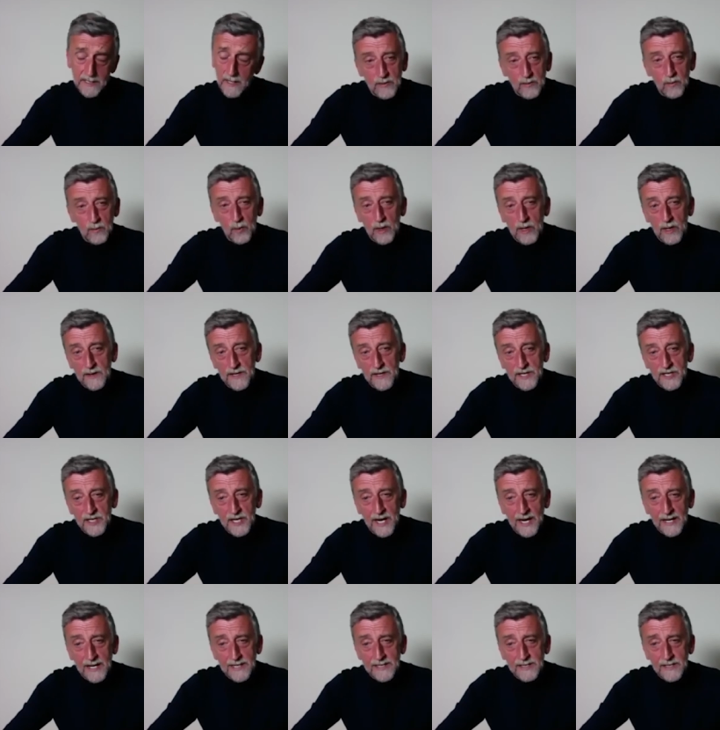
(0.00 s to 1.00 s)
What are the
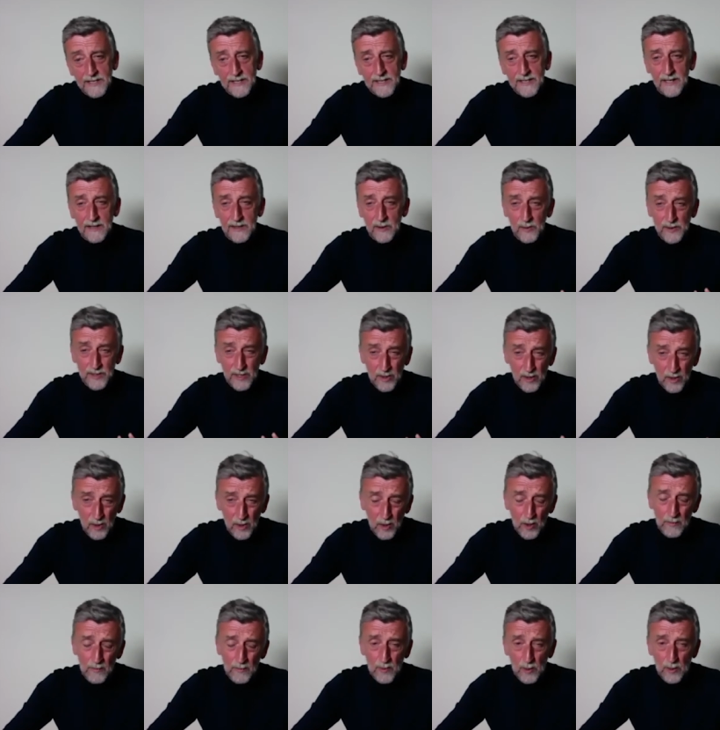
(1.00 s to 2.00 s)
challenges? There was a
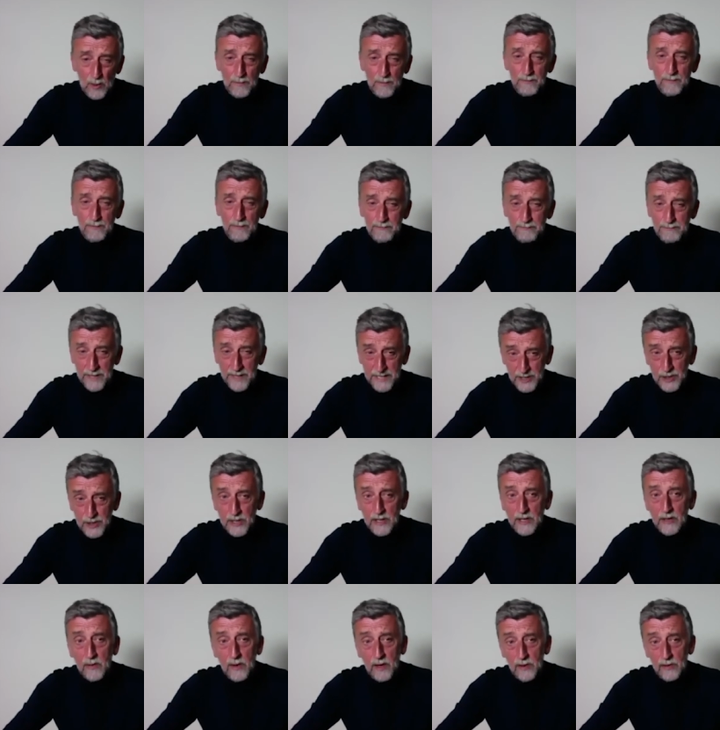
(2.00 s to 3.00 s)
lot more
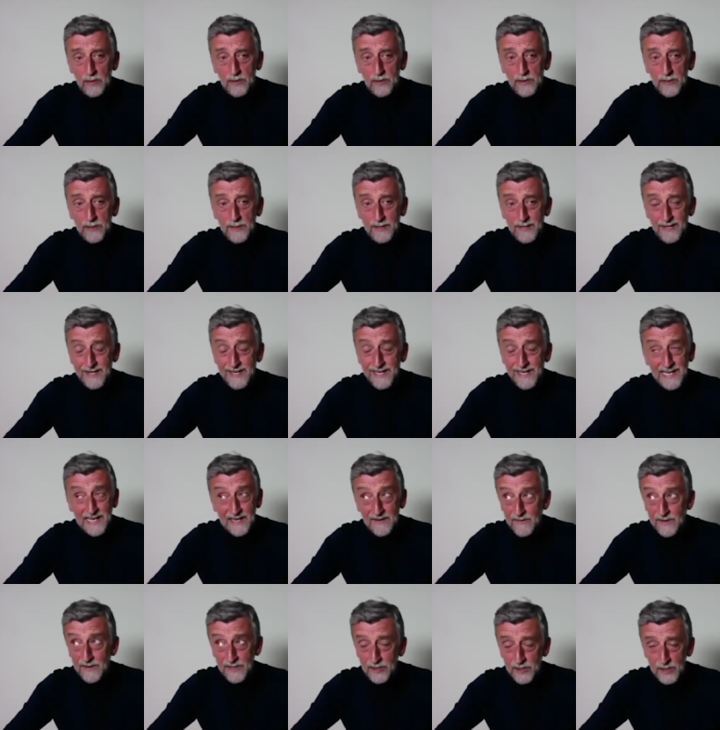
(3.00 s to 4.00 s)
budget around
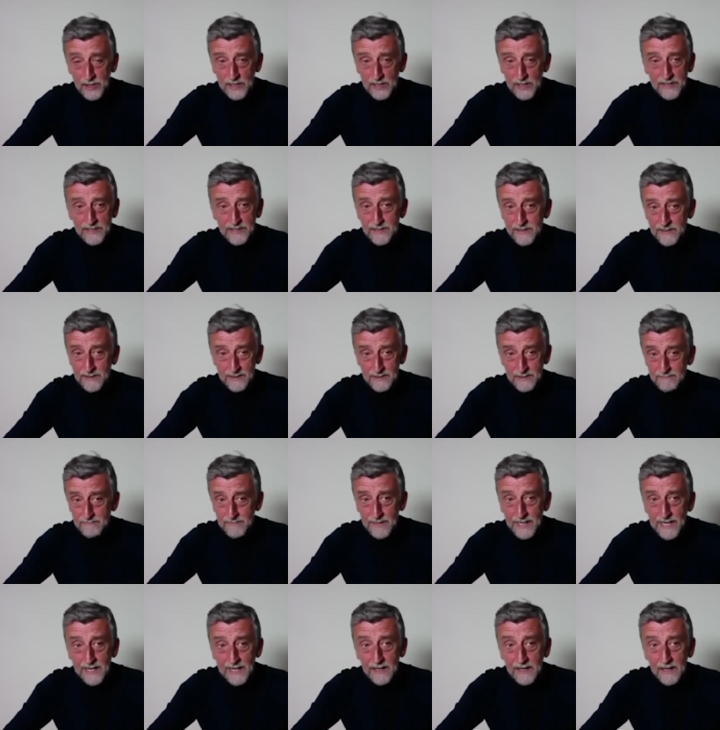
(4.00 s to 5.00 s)
even just
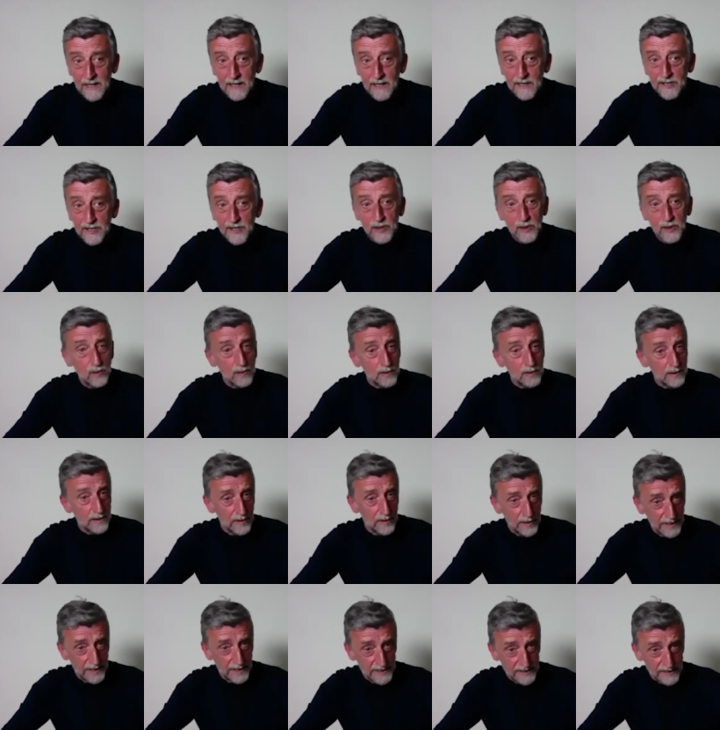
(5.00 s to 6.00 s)
eight years ago than
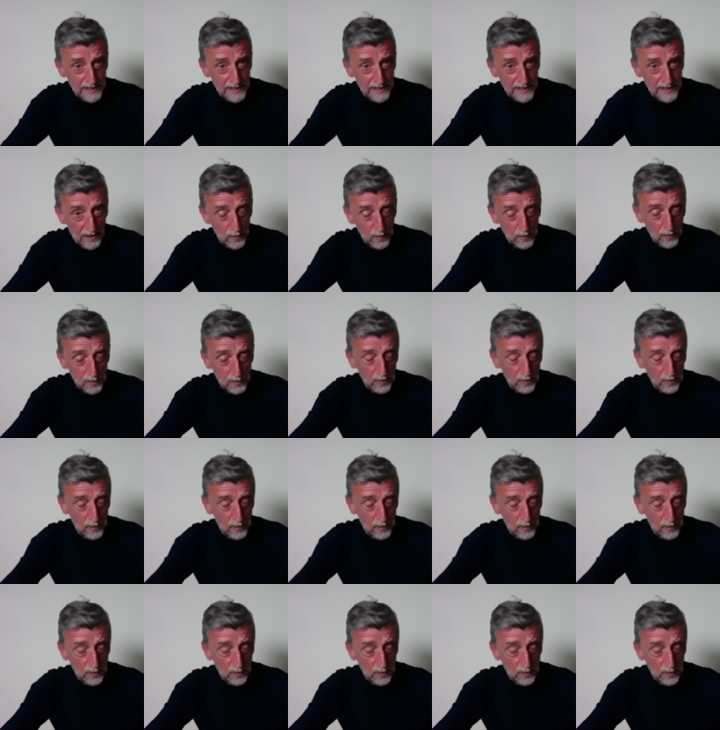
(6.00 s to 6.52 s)
there is now.